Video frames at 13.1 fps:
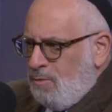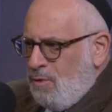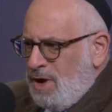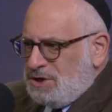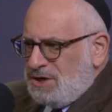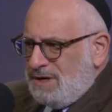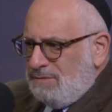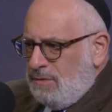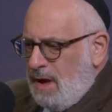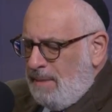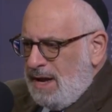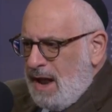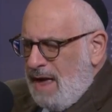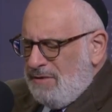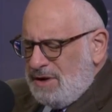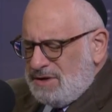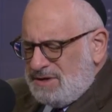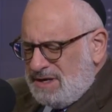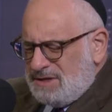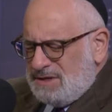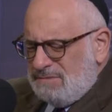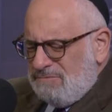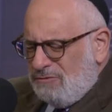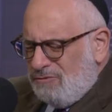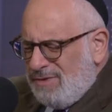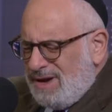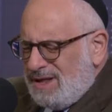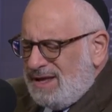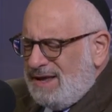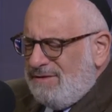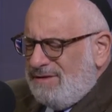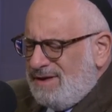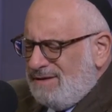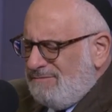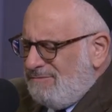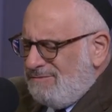Which, I mean, and there's this really,